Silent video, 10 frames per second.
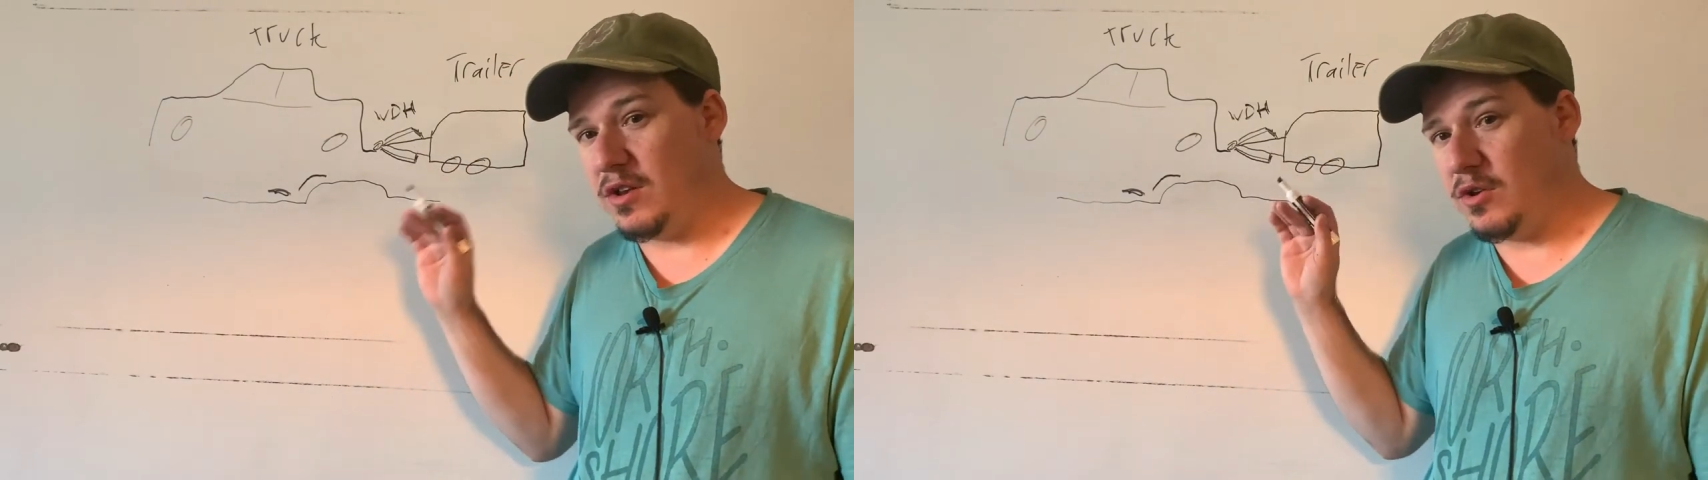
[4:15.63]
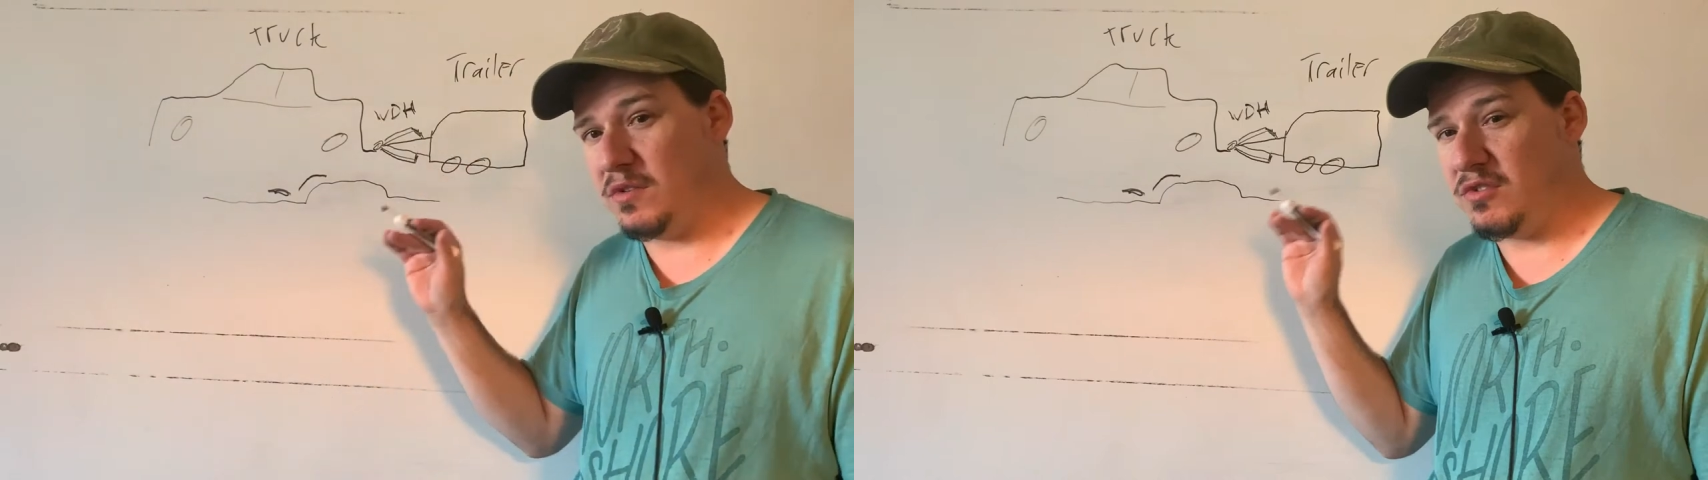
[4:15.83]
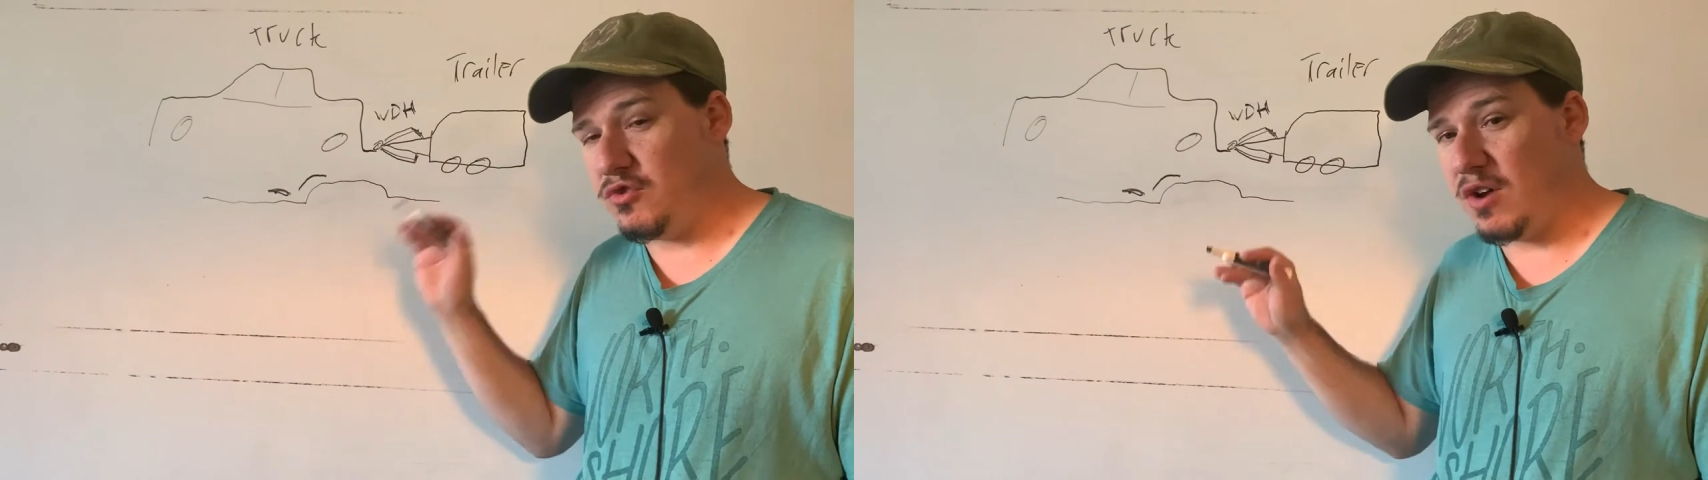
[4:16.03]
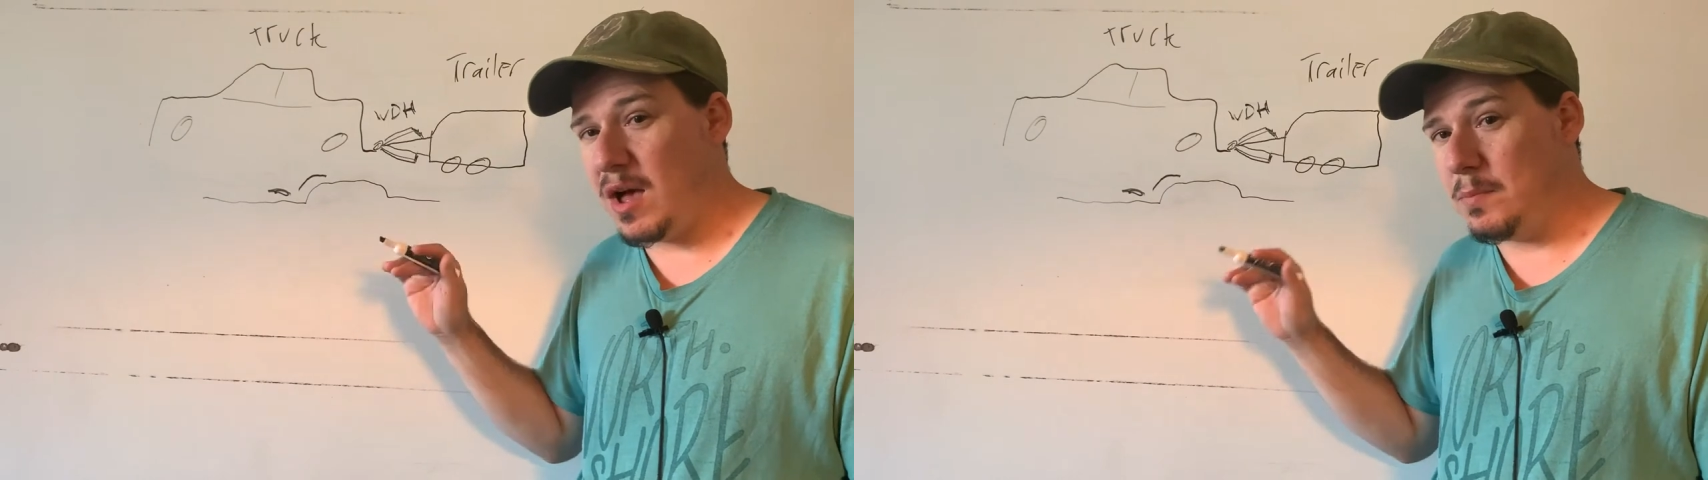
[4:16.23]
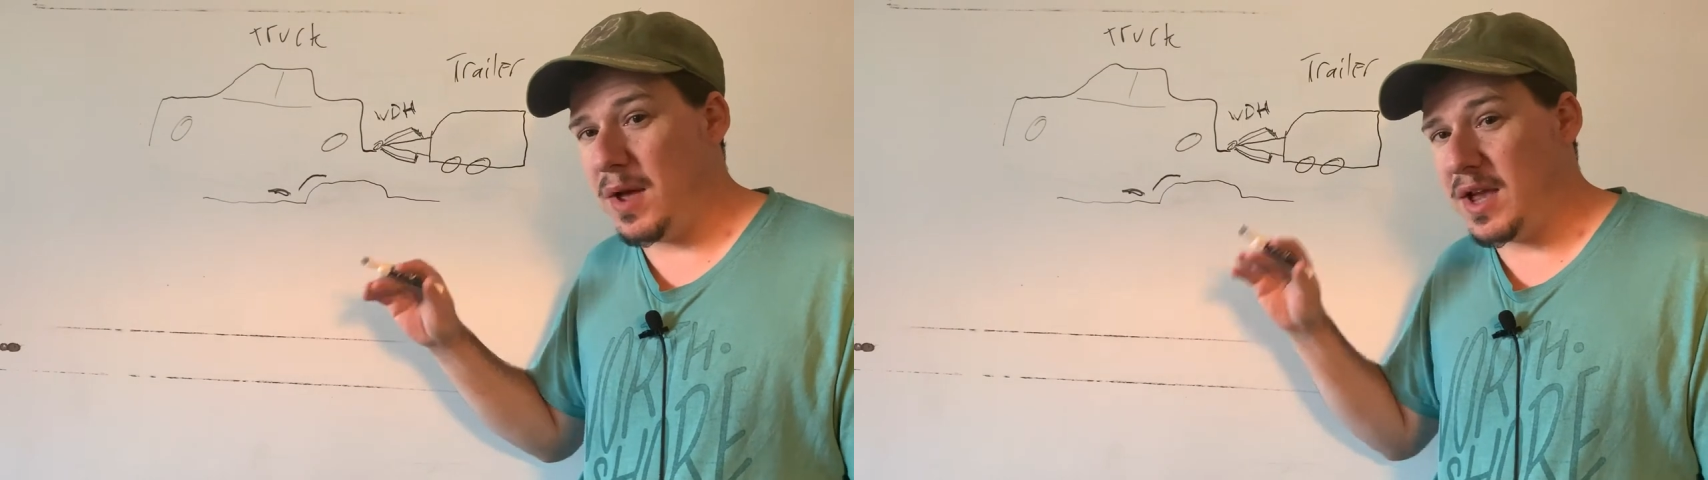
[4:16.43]
to do its
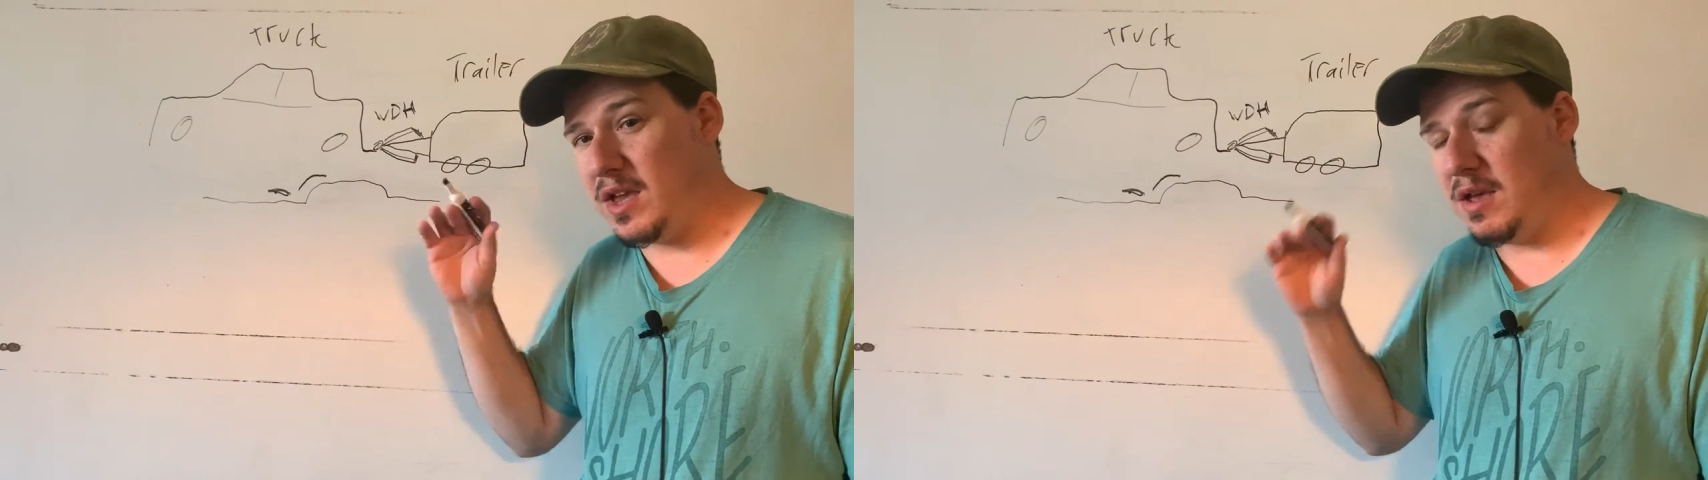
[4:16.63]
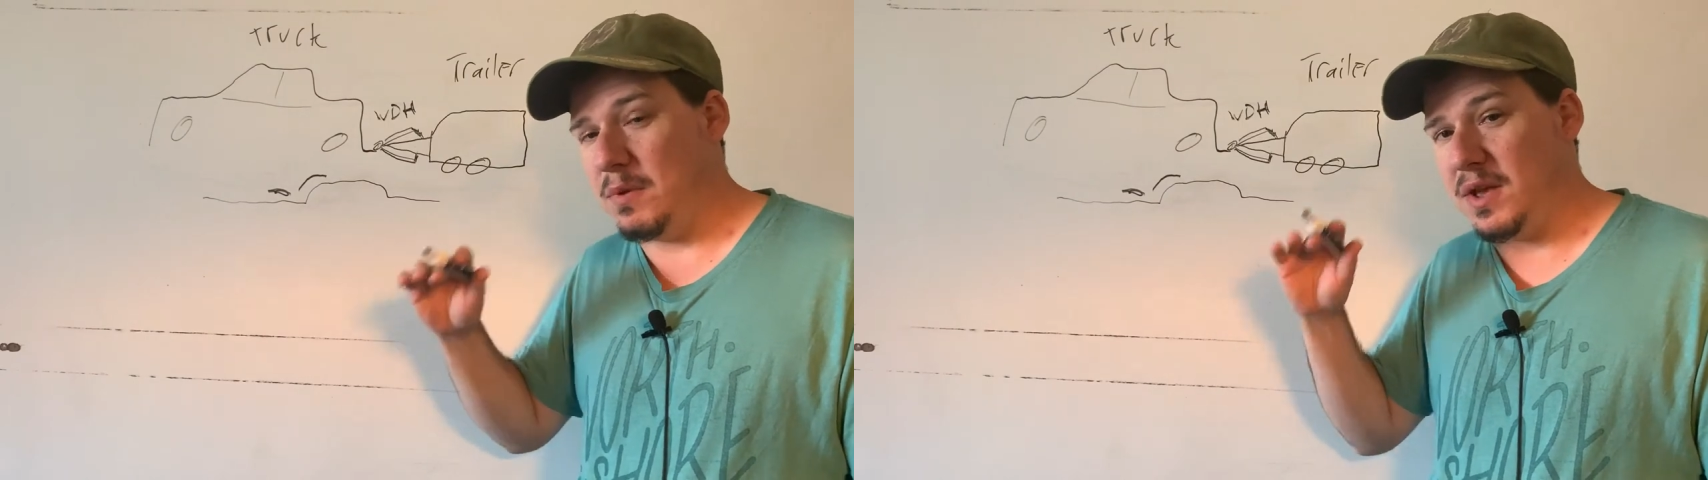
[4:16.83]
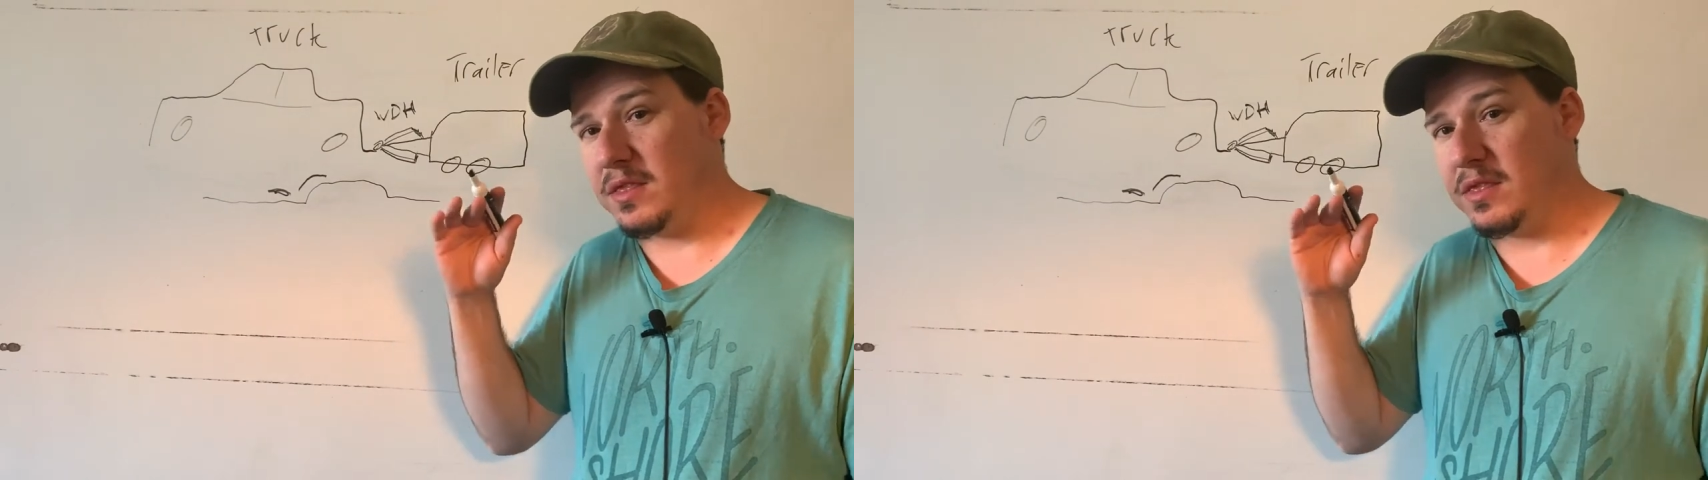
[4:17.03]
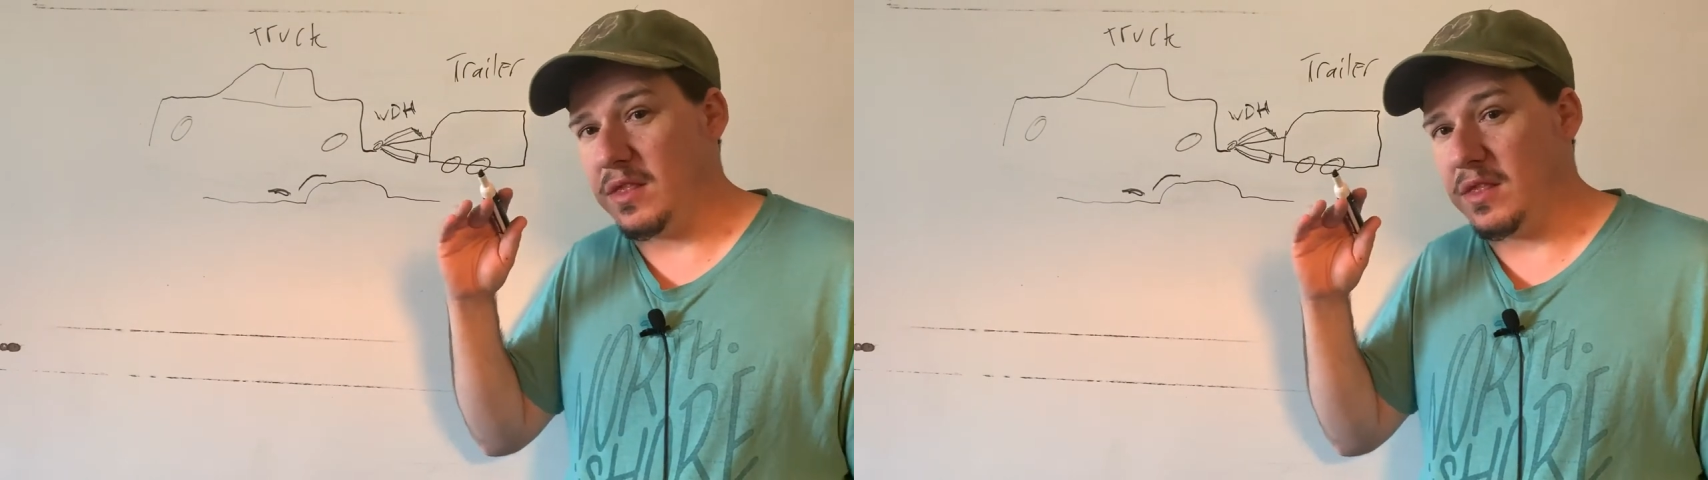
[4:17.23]
job by keeping